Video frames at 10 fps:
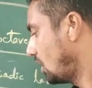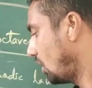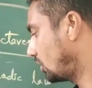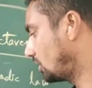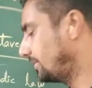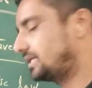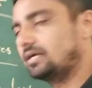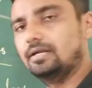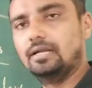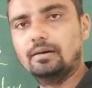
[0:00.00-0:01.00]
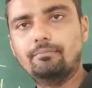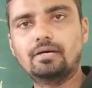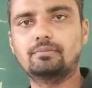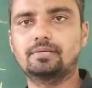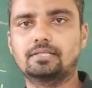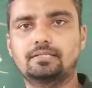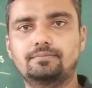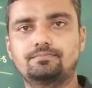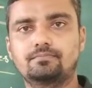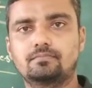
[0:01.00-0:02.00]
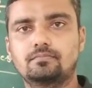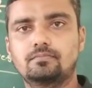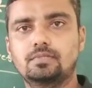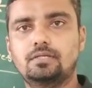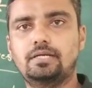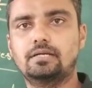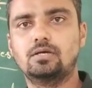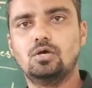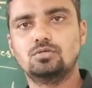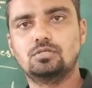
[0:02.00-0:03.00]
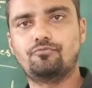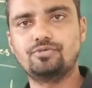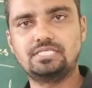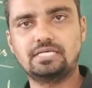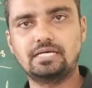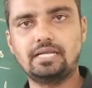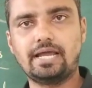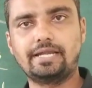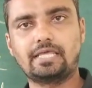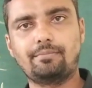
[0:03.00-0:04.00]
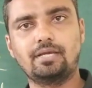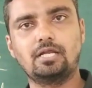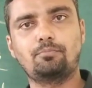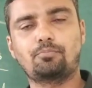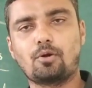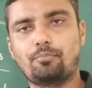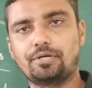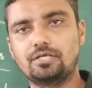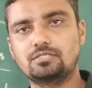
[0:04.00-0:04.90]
atomic number. Right. So physical and chemical properties